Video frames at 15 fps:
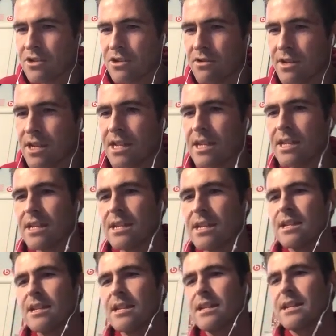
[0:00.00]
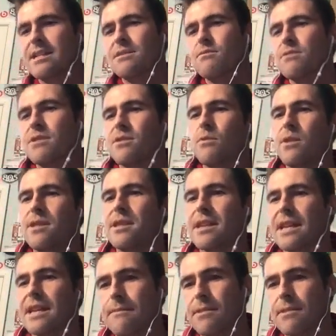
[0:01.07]
injury is really the one
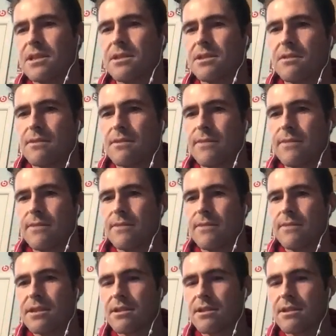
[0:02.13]
thing I'm concerned about.